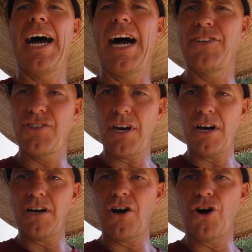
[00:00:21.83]
I
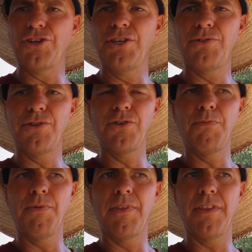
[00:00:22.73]
saw on
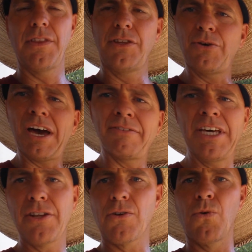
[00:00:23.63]
YouTube. You have
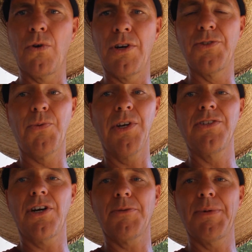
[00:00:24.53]
either or, and so we're going
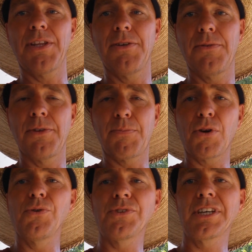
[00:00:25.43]
to talk about the
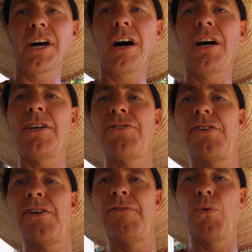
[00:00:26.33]
pros and cons
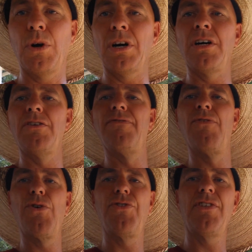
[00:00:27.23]
of a well
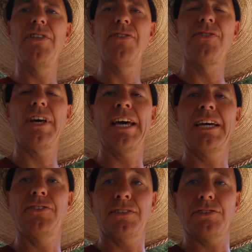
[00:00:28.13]
versus
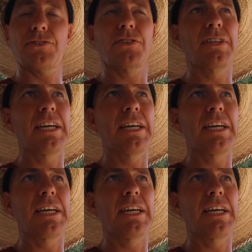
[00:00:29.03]
a cistern.